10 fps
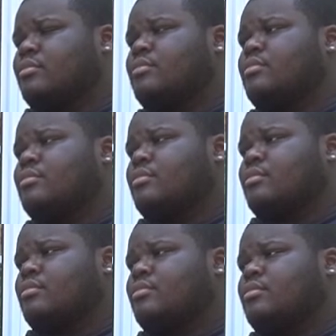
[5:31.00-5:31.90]

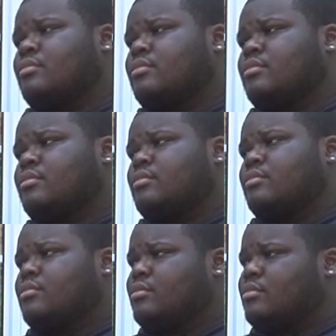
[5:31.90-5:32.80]

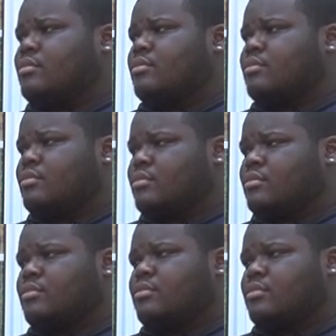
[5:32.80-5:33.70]

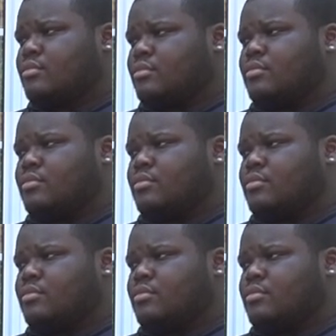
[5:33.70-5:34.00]
(silent)